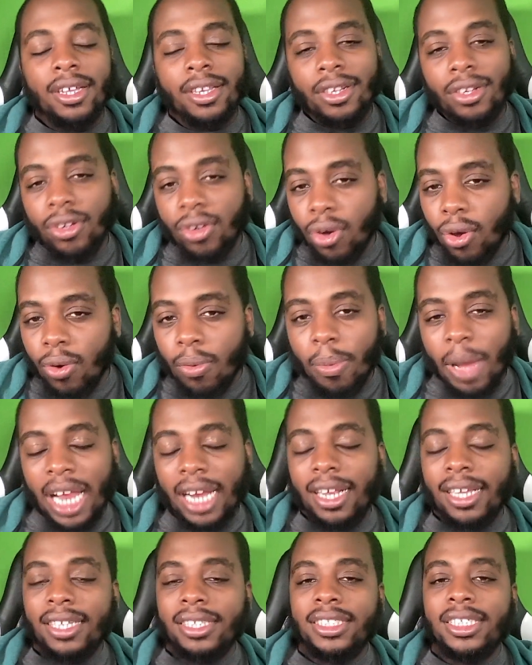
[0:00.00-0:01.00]
nobody
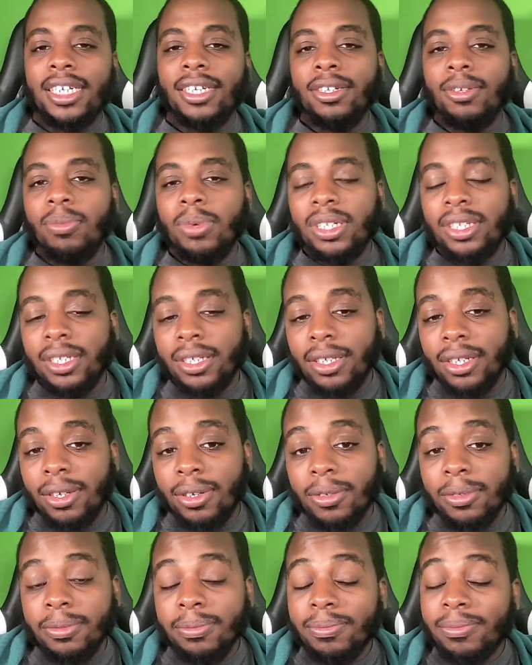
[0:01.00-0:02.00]
can tell you what to
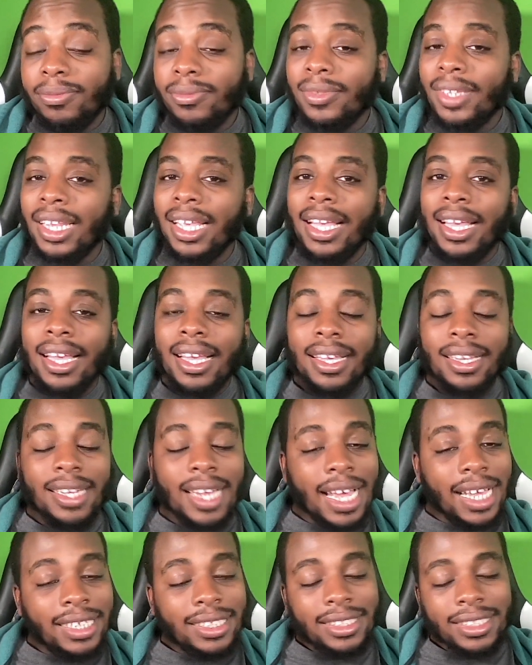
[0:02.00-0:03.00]
do.
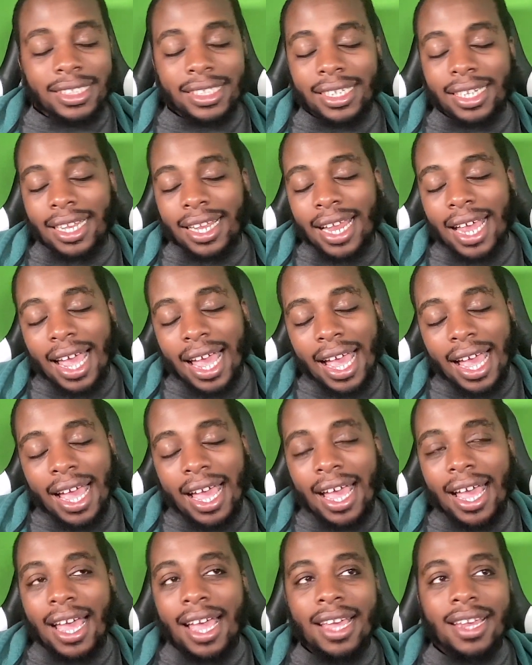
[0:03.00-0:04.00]
That's a
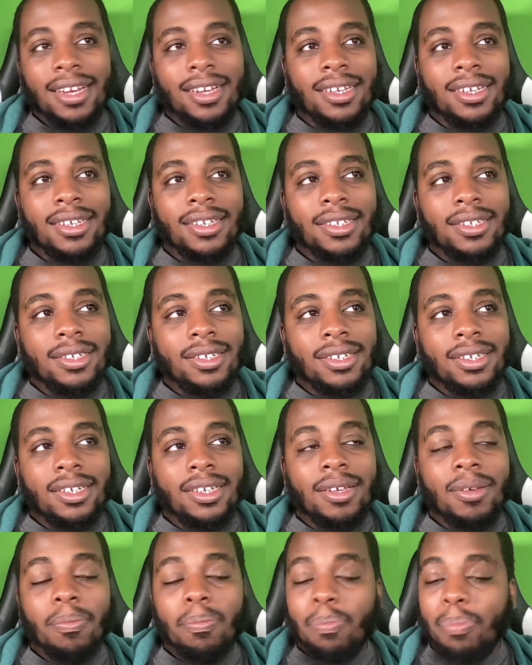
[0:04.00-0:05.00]
lot of
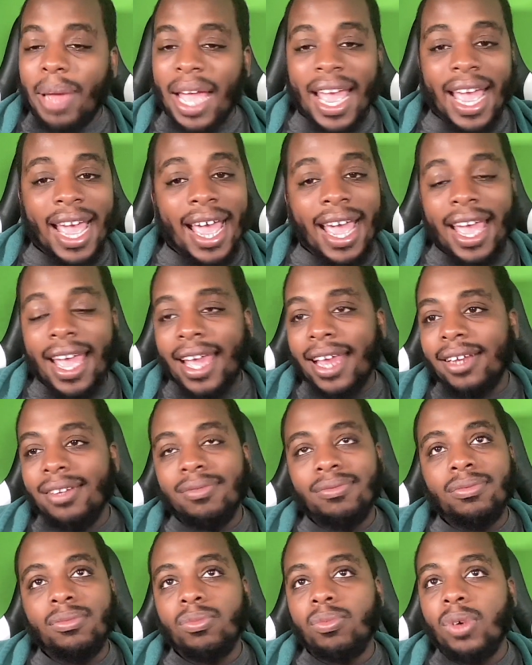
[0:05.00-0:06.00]
bad
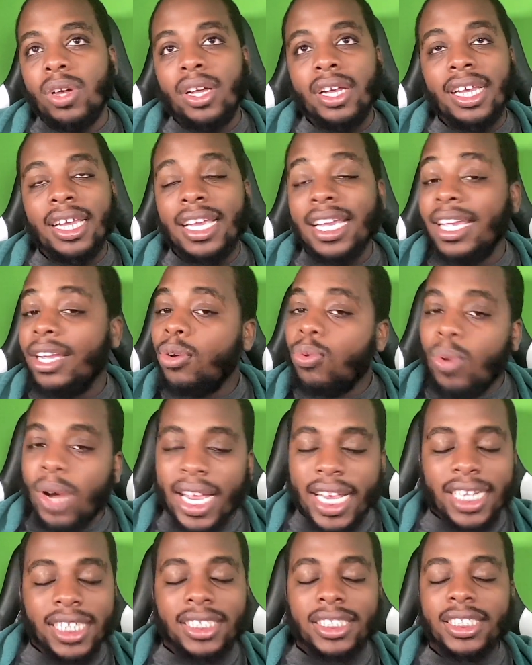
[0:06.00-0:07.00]

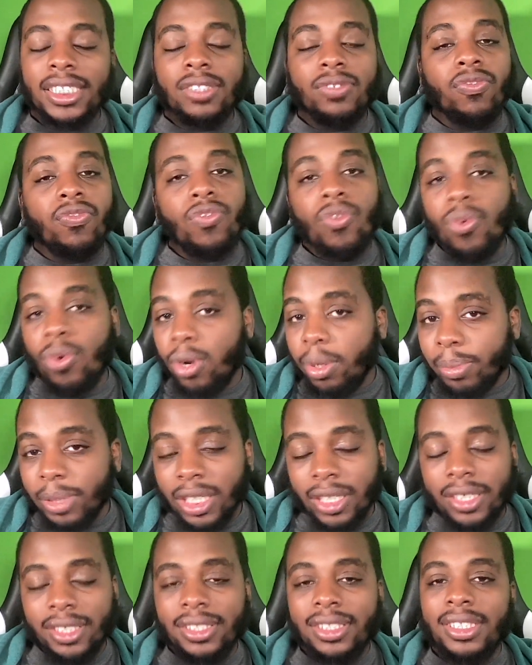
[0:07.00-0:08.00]
equations,
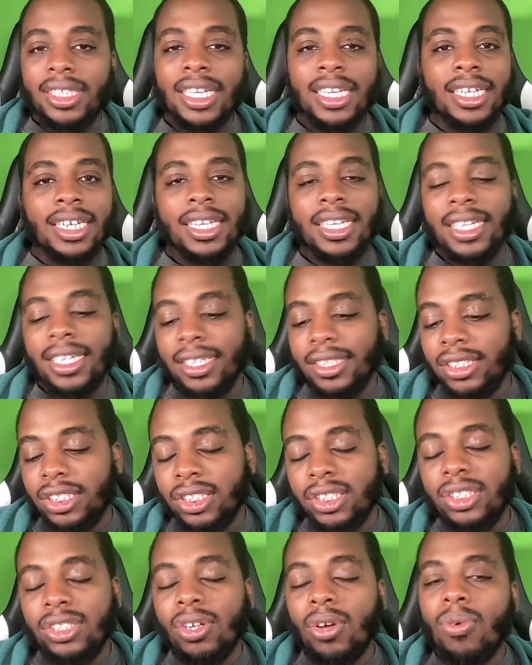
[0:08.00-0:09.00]
formulas. It
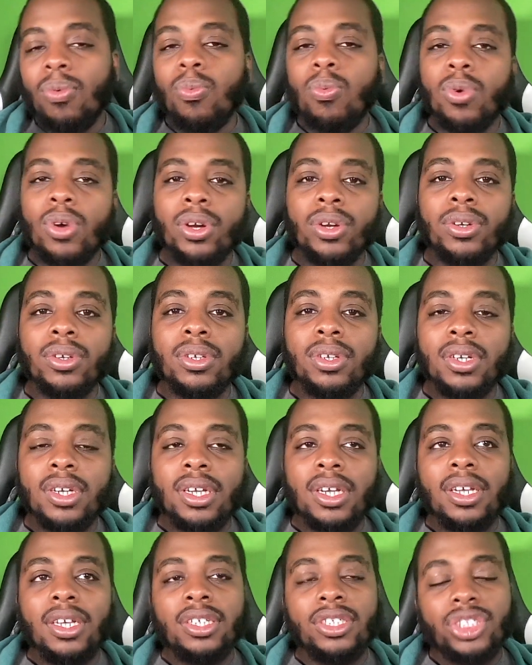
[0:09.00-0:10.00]
just don't work.
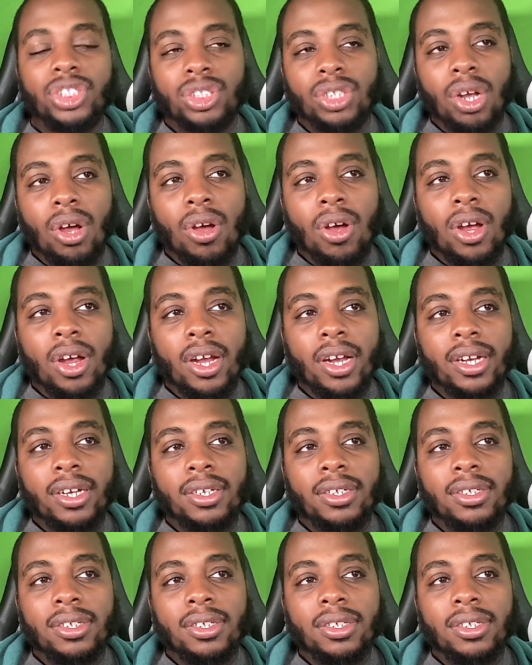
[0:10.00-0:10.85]
Star